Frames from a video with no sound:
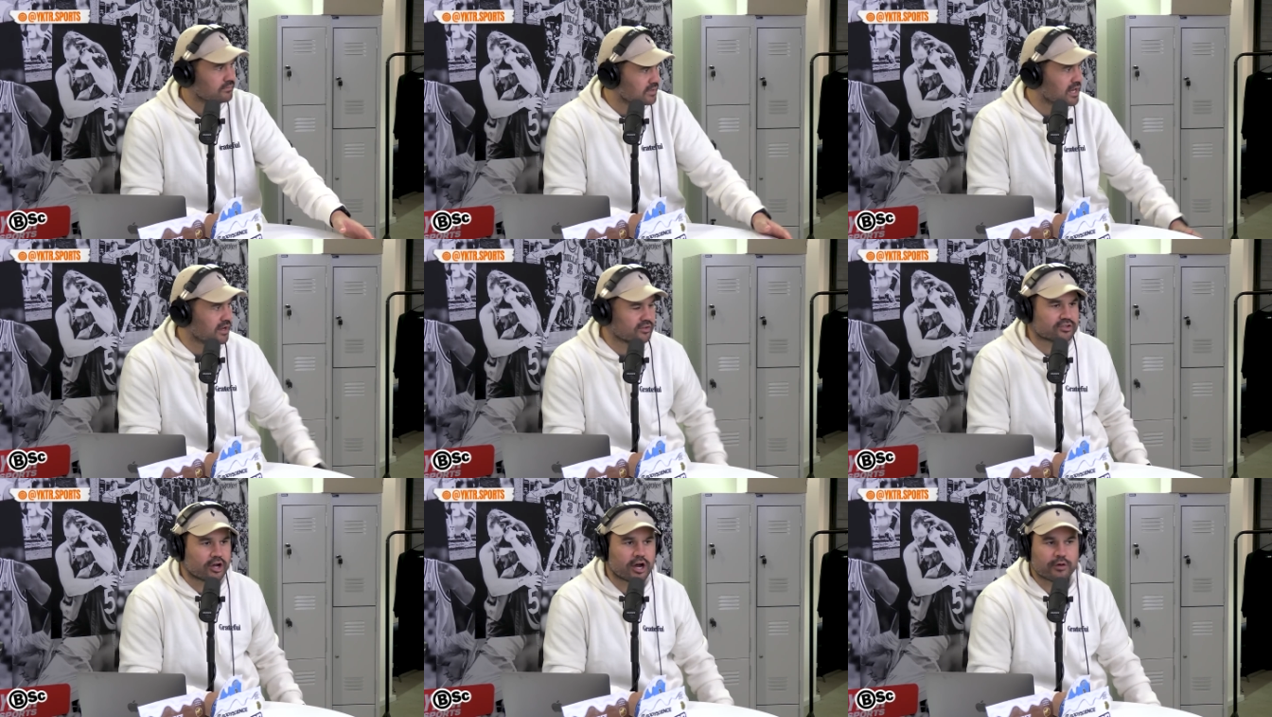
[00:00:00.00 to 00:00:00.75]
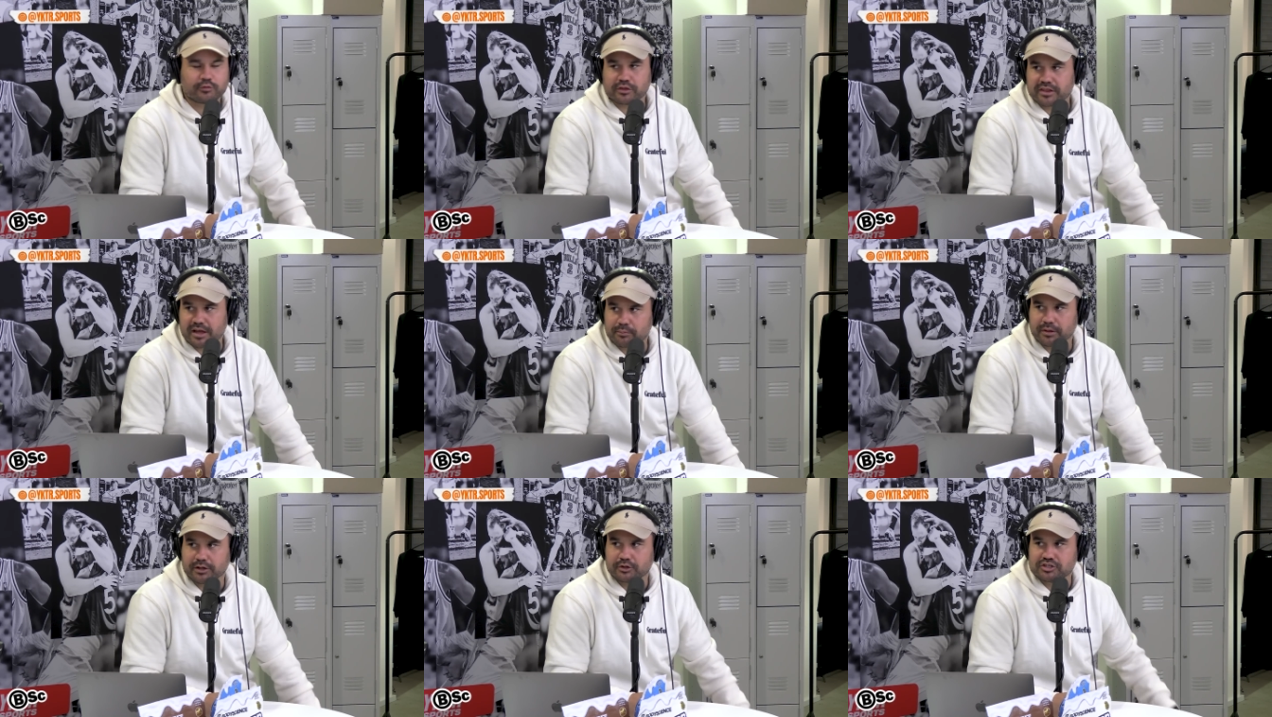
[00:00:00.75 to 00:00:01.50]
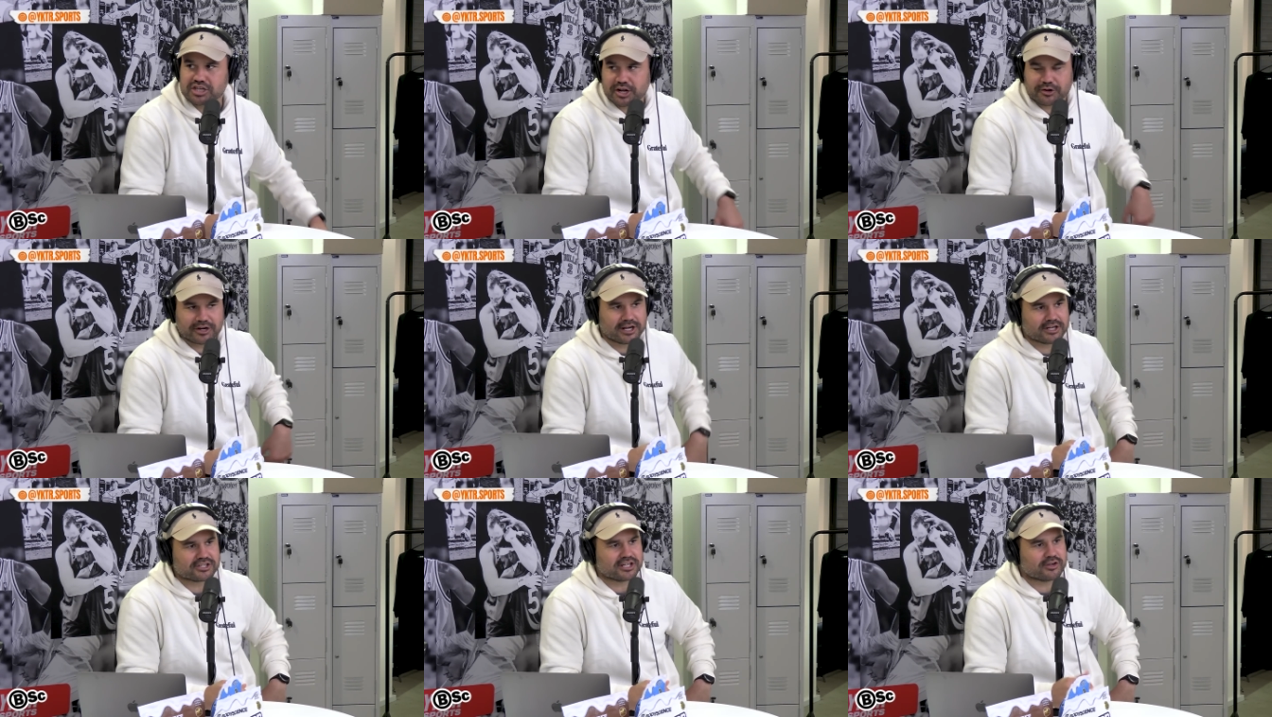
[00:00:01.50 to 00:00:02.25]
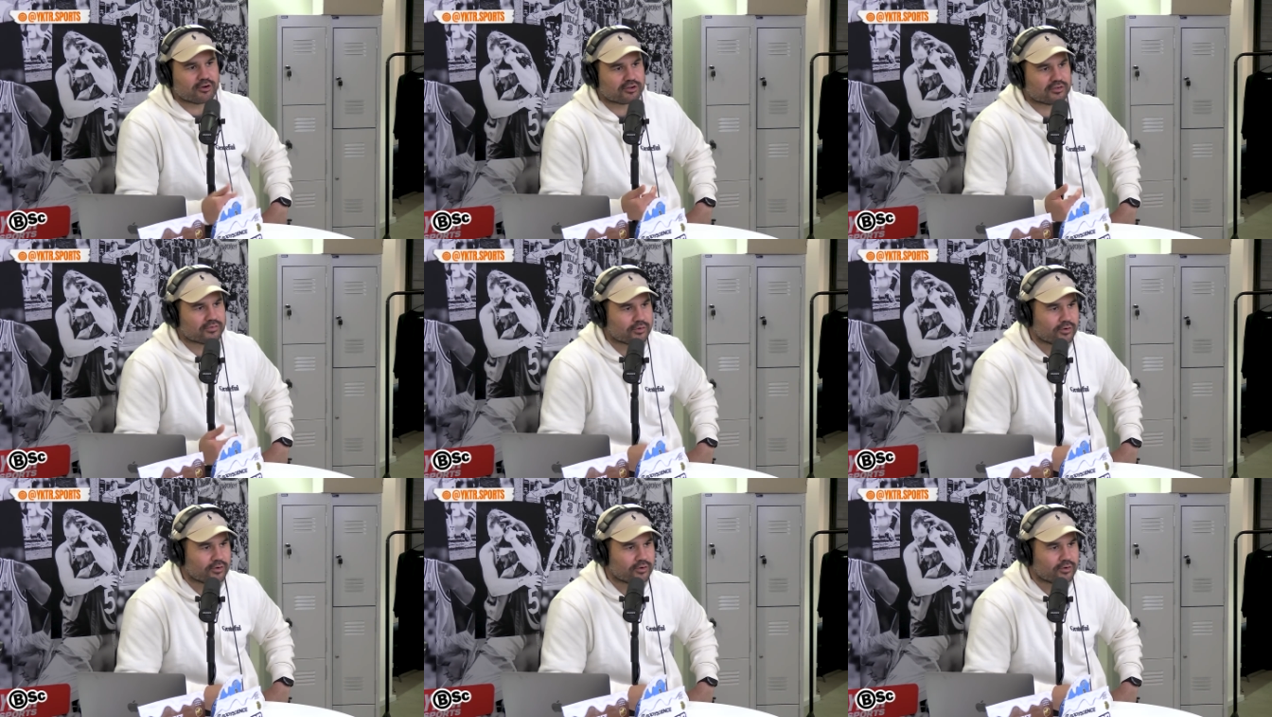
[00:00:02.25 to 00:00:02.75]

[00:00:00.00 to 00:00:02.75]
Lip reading: Yeah. So hopefully they play Luciano on edge and he crosses for